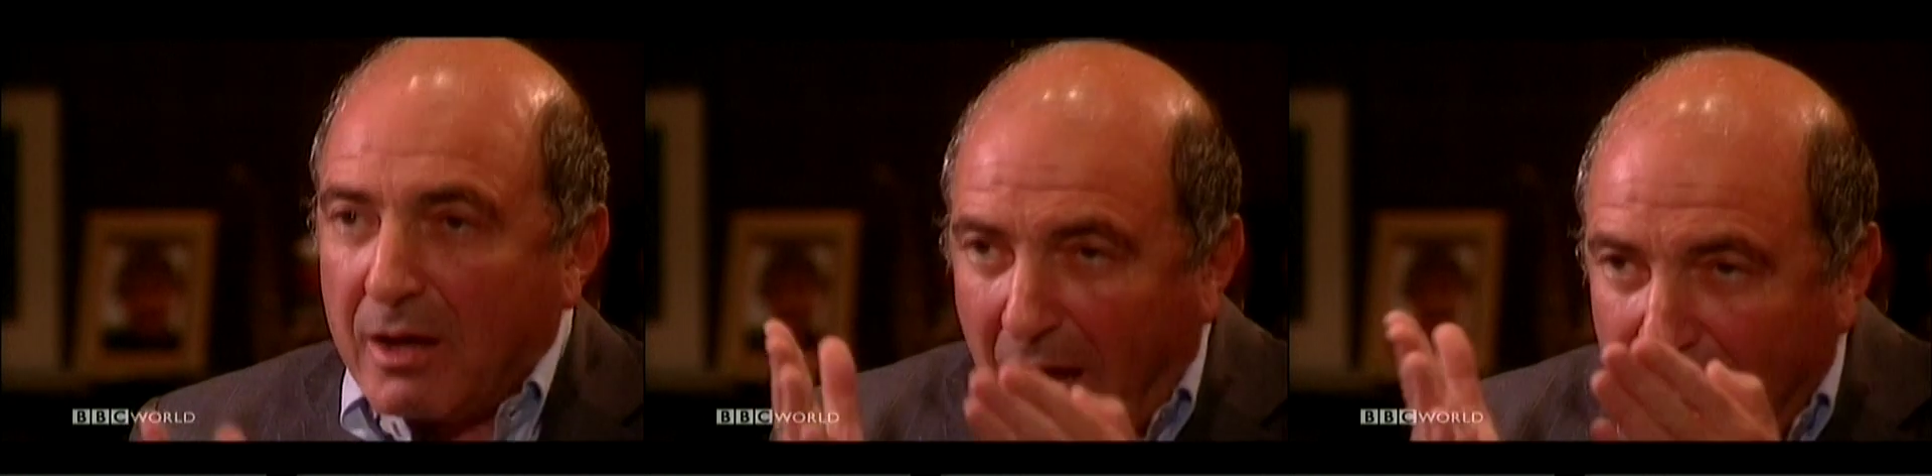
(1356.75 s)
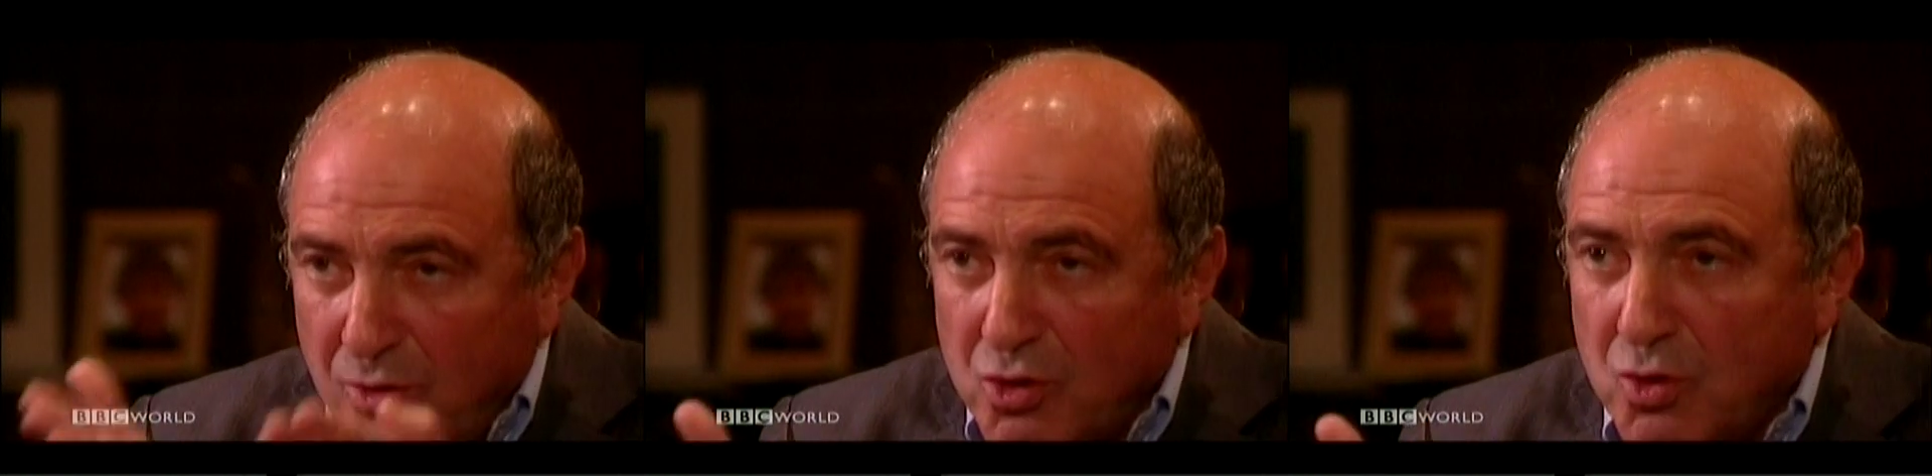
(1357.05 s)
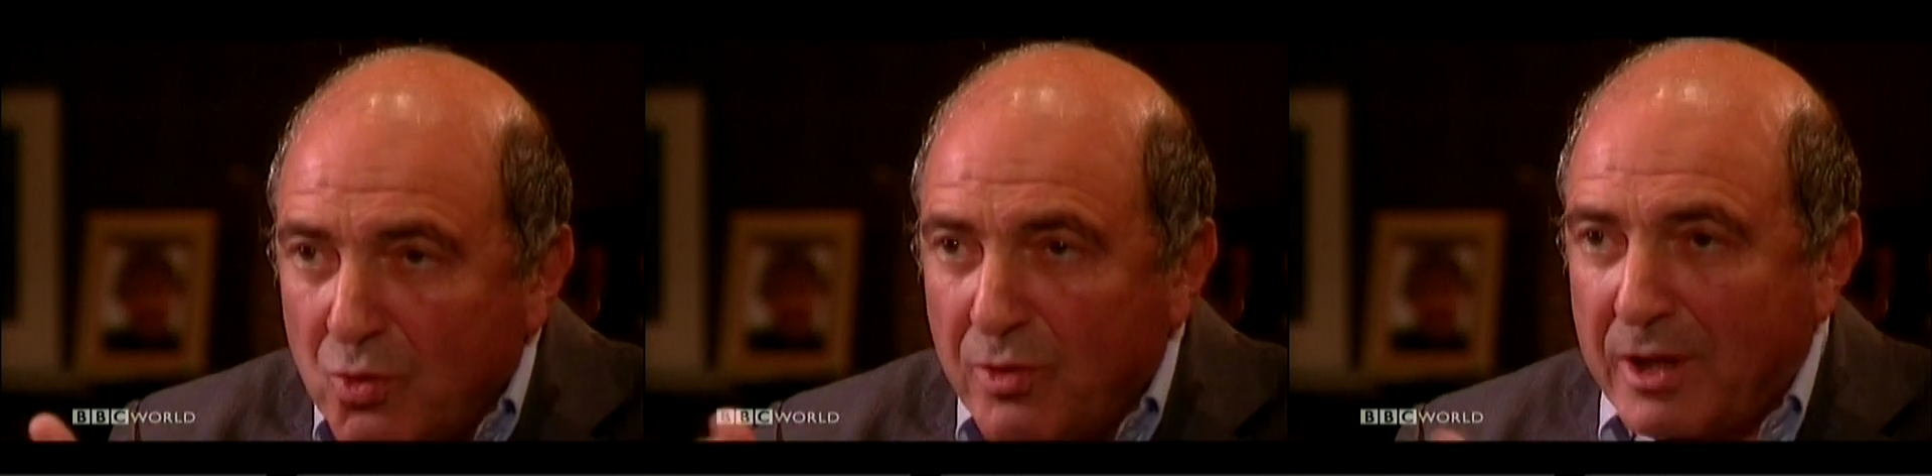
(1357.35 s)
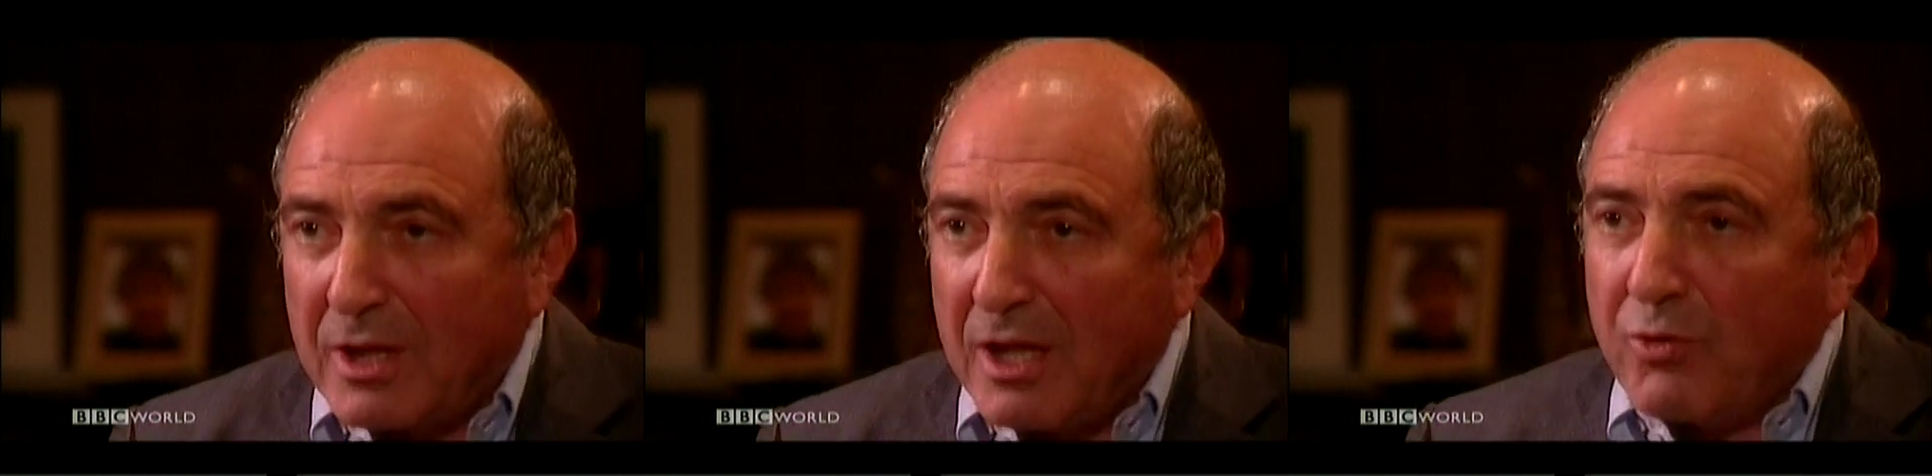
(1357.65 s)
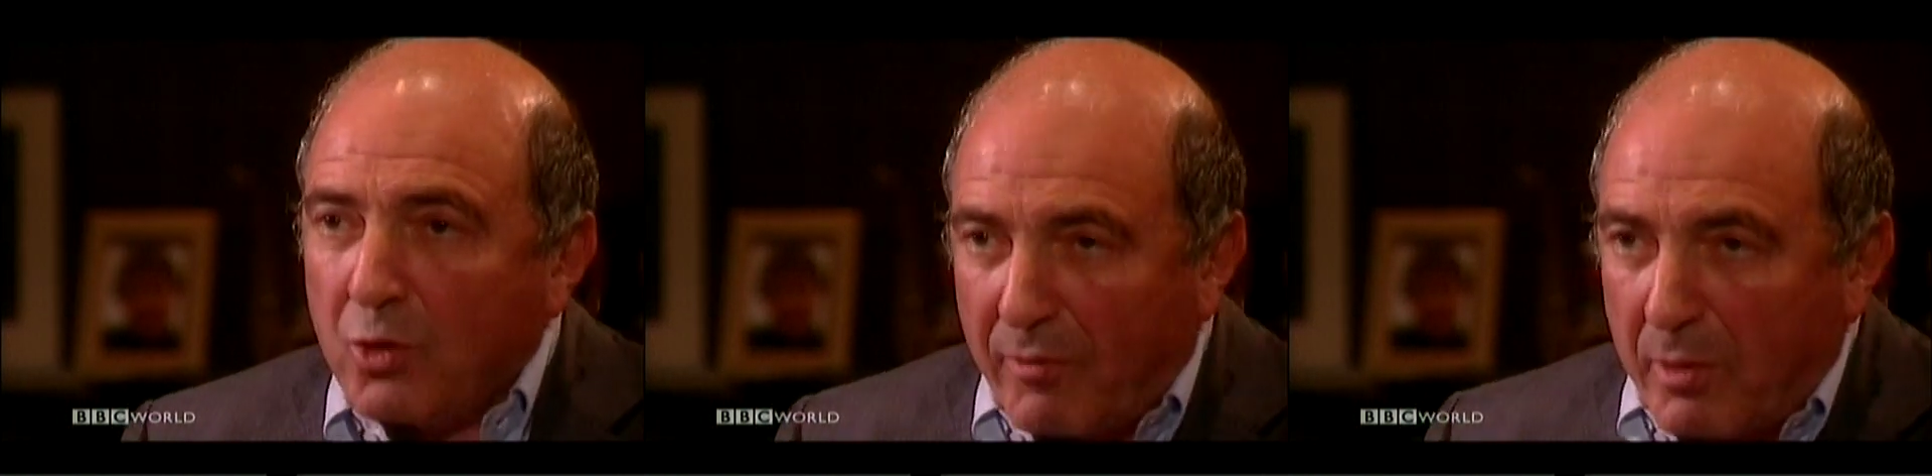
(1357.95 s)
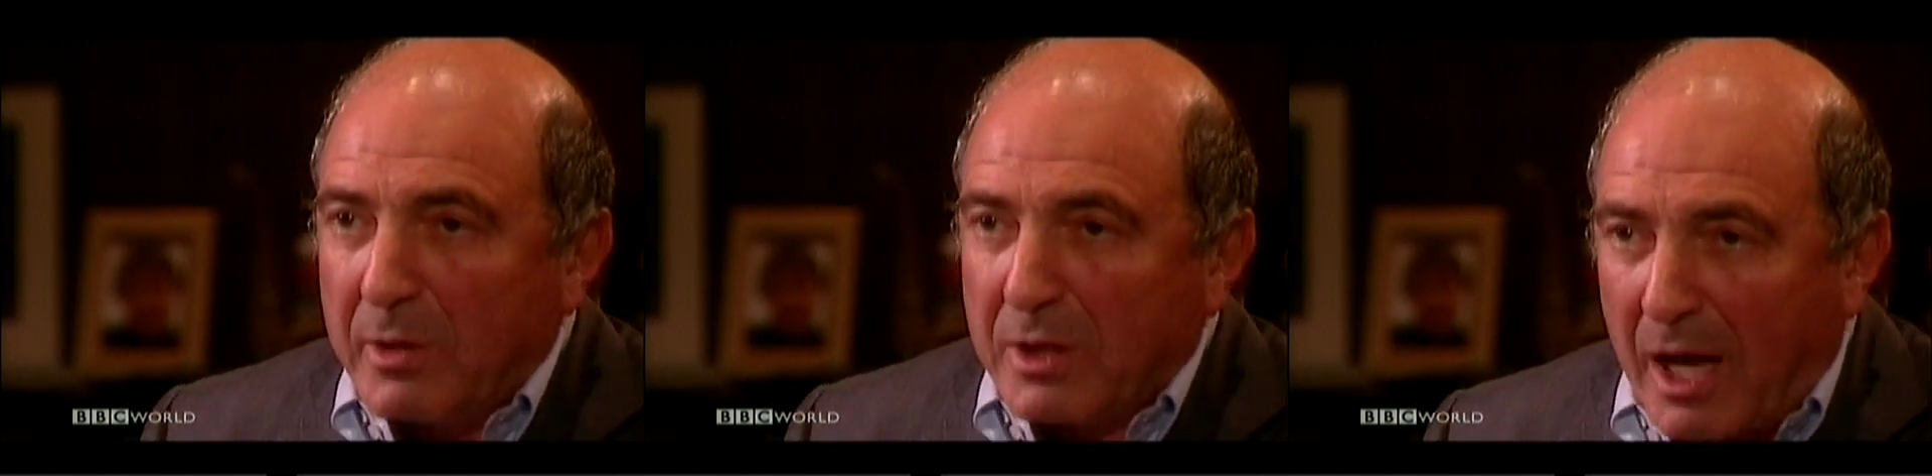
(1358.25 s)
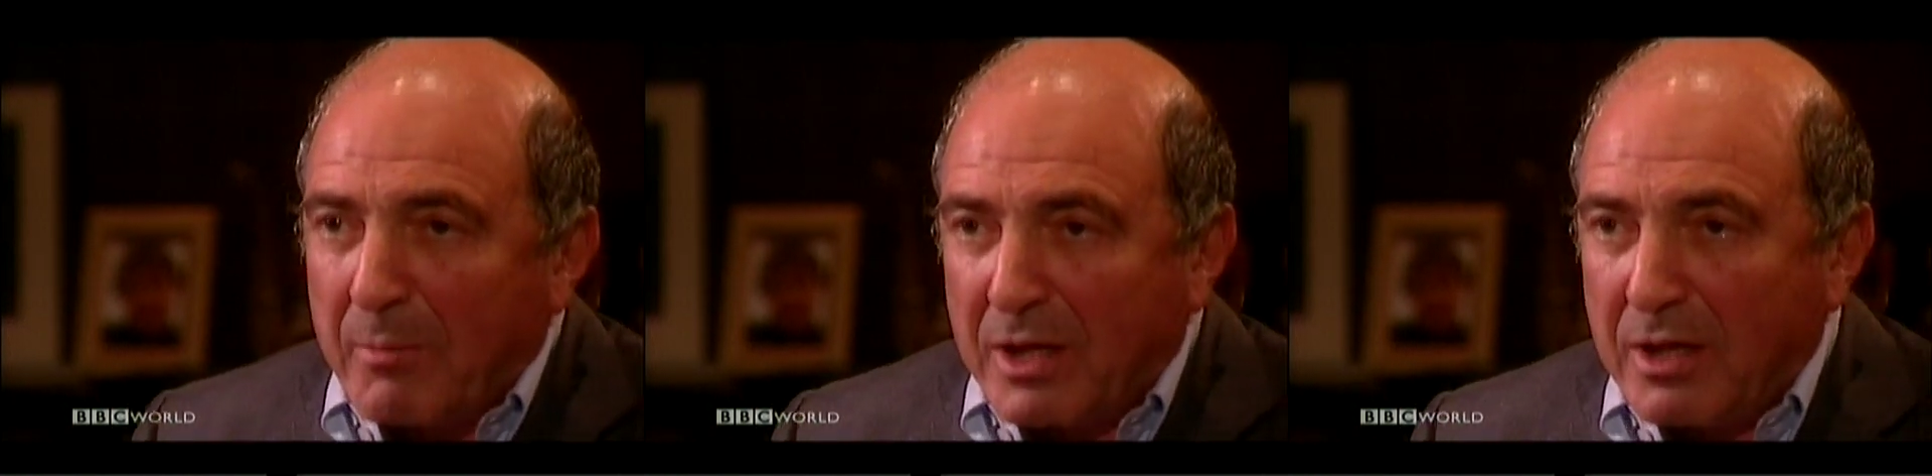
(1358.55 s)
Are you sure that if Lugovoy will
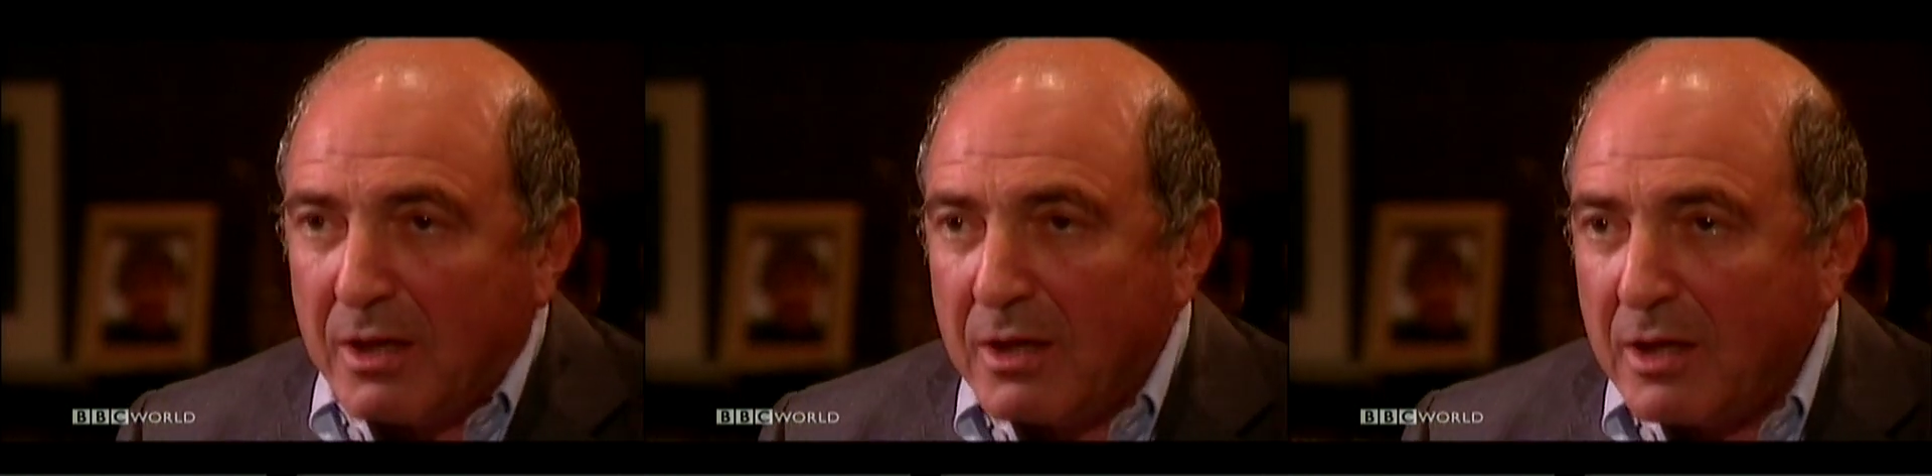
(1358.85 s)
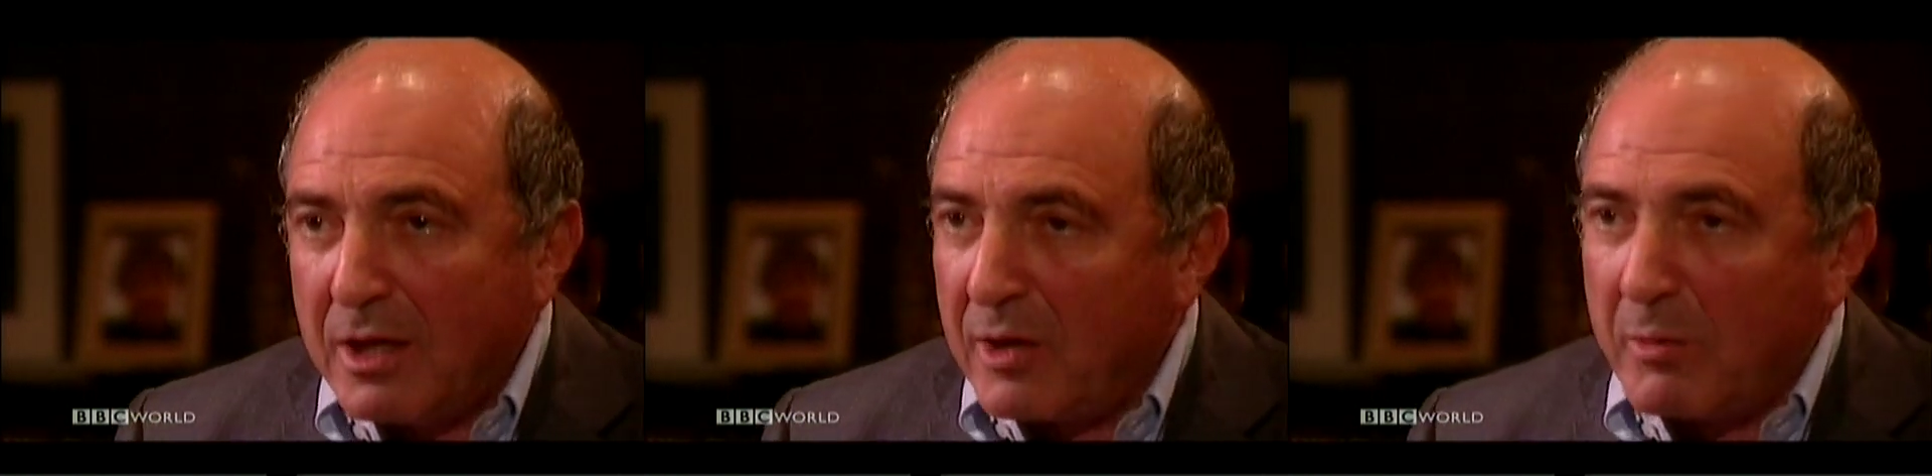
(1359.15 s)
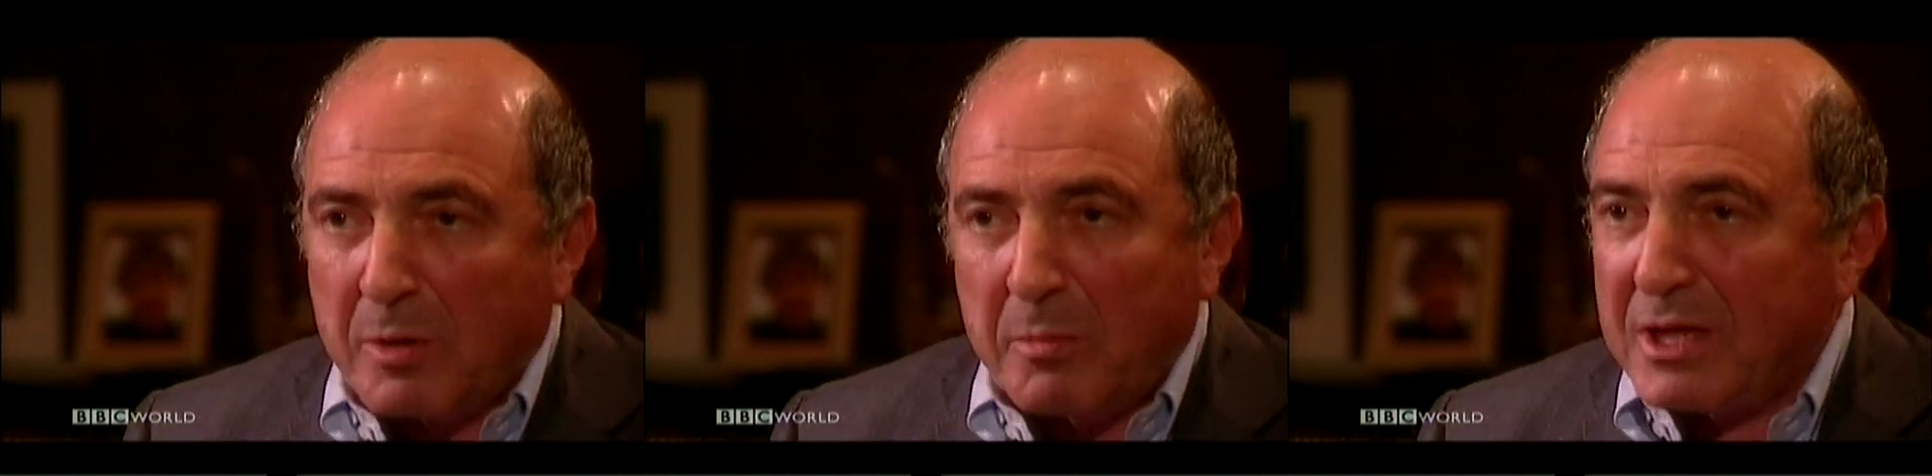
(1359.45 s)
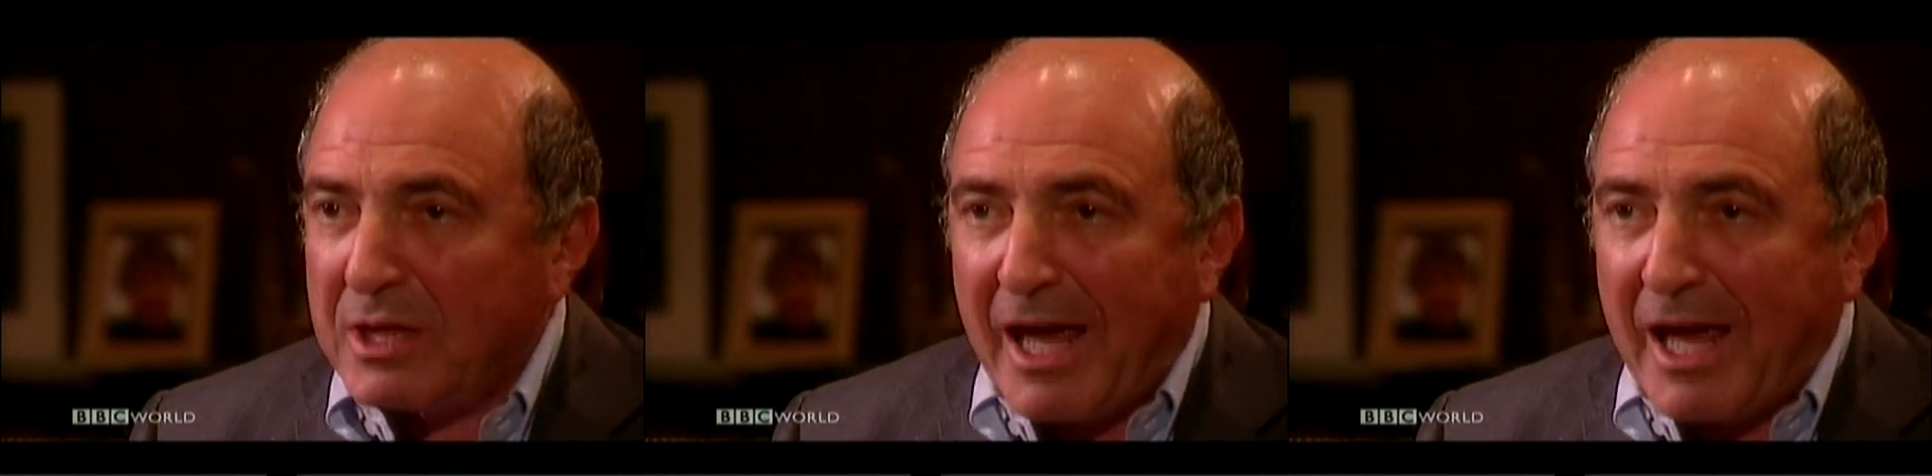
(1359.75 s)
come here, he will be